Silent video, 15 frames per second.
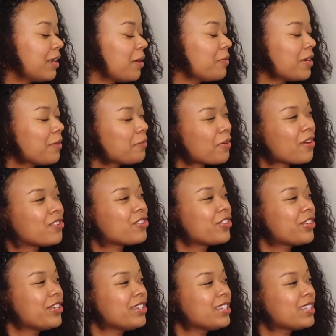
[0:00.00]
I work at
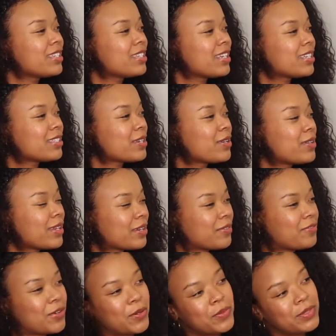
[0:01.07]
Rogers. I sell
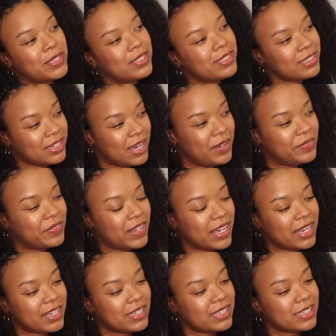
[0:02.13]
like phones and stuff,
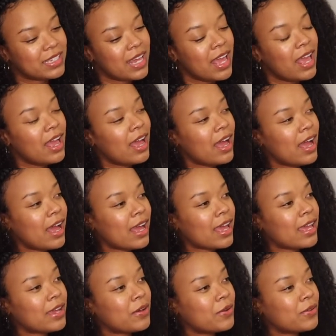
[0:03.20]
and
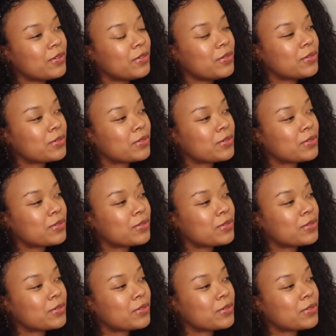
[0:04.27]
I go to